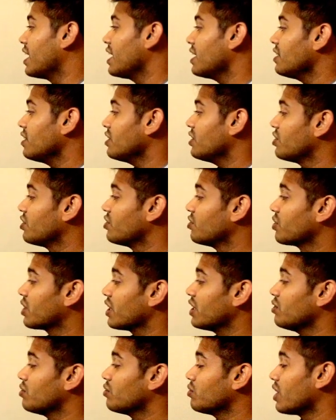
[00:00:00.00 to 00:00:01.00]
Then
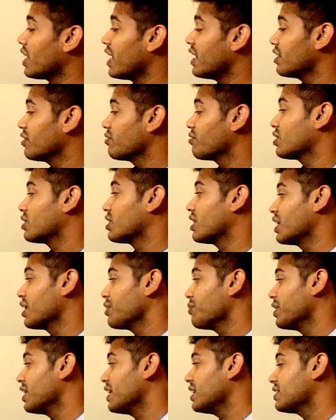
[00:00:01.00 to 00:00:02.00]
you can do writing for
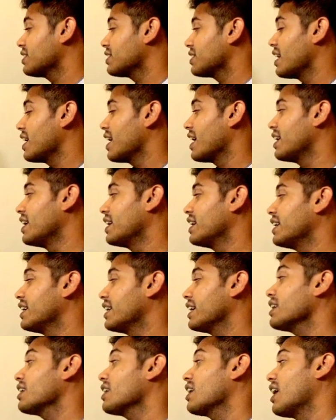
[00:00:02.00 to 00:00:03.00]
30 minutes and
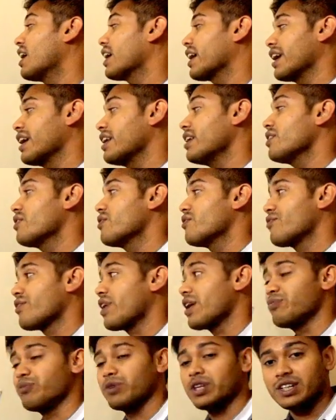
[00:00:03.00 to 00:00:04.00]
editing again
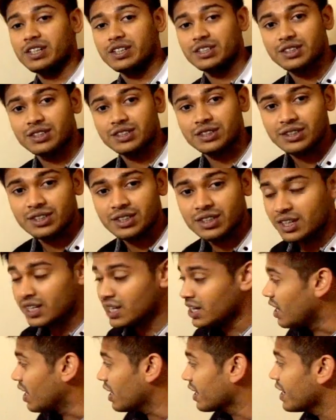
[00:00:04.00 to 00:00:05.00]
5 minutes.
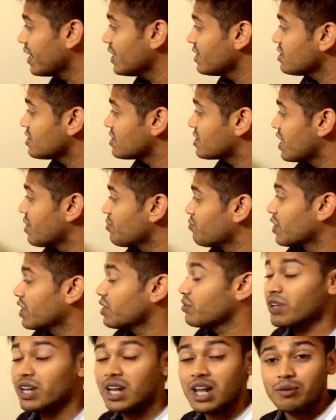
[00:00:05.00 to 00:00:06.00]
Again,
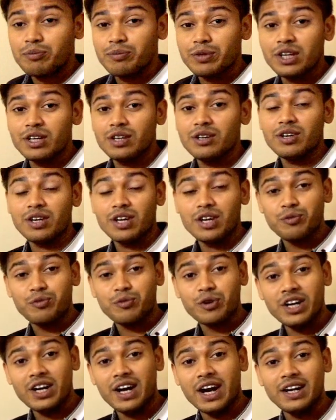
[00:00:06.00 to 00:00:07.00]
same thing will happen
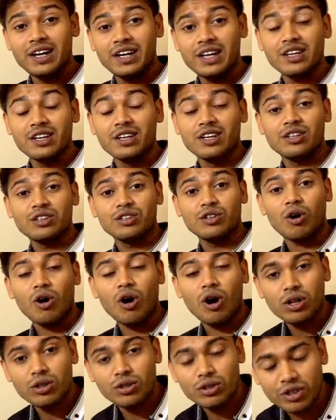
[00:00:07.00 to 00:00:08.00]
in pre-writing.
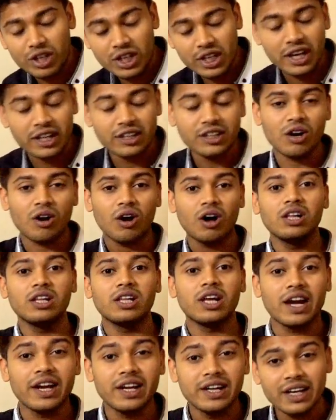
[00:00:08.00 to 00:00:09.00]
You'll gather
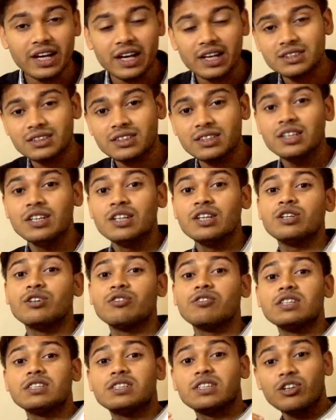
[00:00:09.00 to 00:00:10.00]
all the ideas,
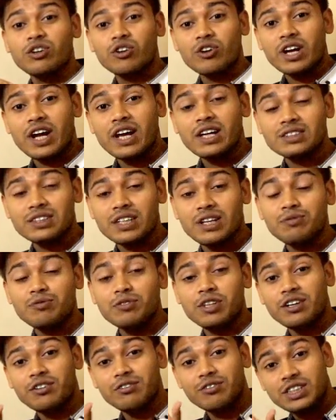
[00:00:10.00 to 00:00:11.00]
you'll synchronize
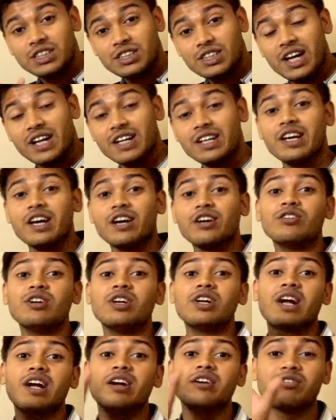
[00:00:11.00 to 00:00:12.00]
them, that which idea
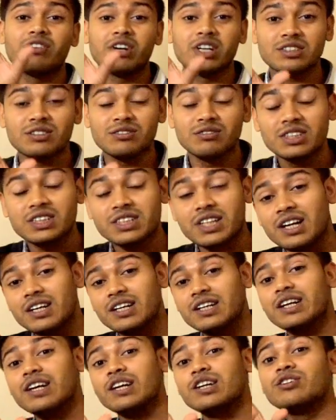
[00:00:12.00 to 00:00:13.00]
you'll write first, which
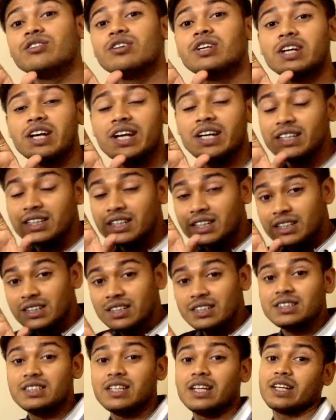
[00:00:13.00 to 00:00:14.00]
idea you will write
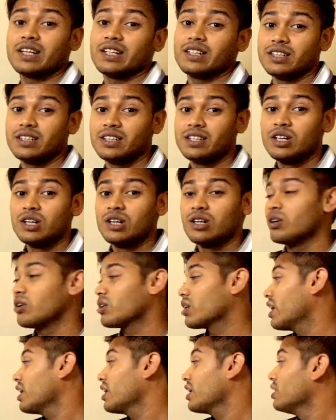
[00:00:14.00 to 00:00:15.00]
second.
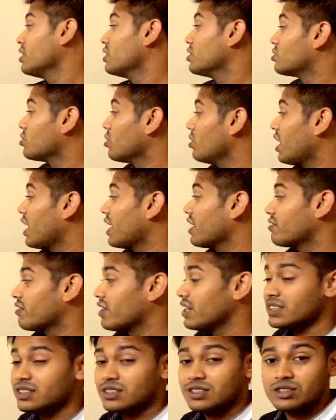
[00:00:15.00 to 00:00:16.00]
Okay, so
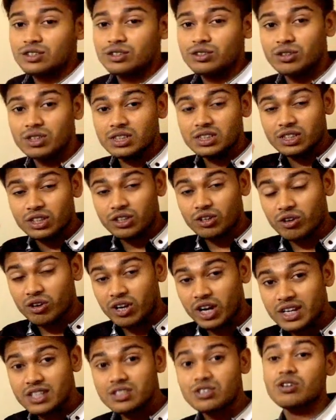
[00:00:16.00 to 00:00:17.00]
likewise you will
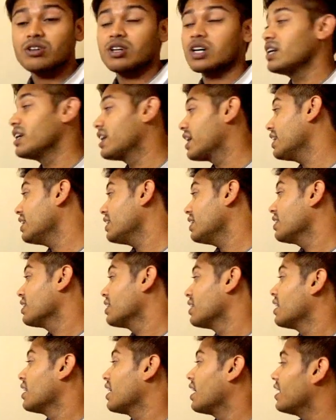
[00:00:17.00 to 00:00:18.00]
synchronize your content,
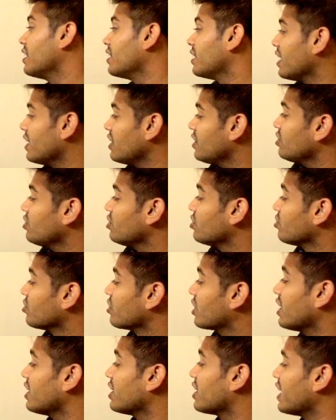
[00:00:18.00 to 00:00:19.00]
and then
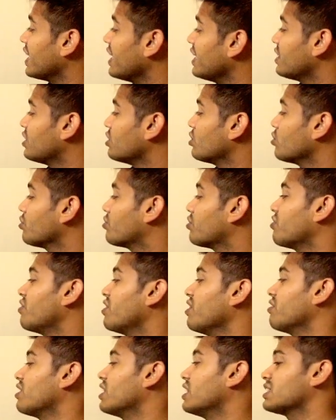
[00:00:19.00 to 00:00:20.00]
you can write
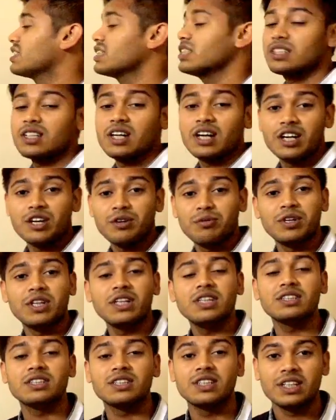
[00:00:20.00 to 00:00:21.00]
250 words in 30
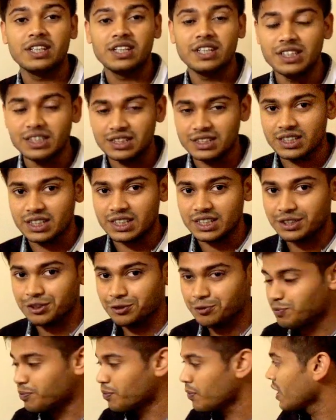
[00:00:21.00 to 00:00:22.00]
minutes
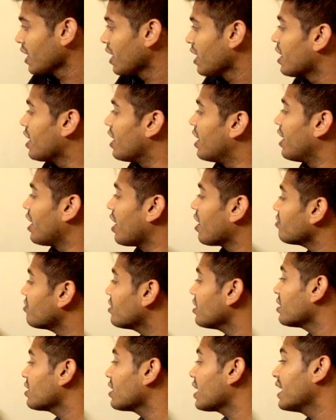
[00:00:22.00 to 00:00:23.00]
easily. And
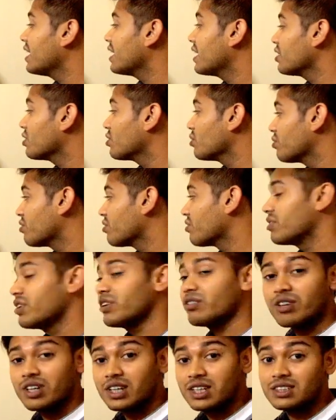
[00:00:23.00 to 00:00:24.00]
after writing
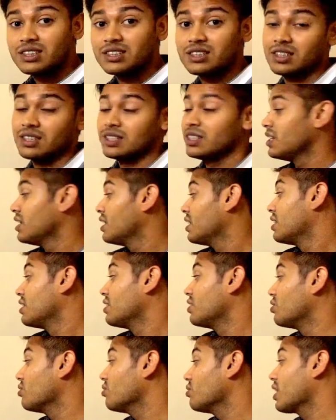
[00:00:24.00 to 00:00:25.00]
250 words,
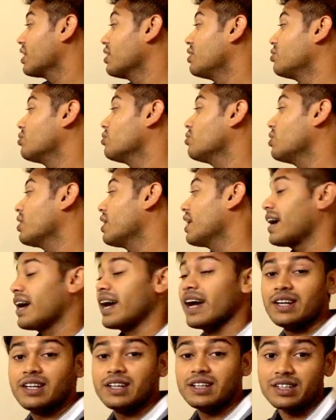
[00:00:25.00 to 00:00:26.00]
you can do
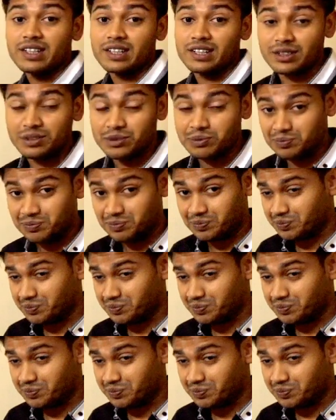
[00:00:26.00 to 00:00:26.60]
editing.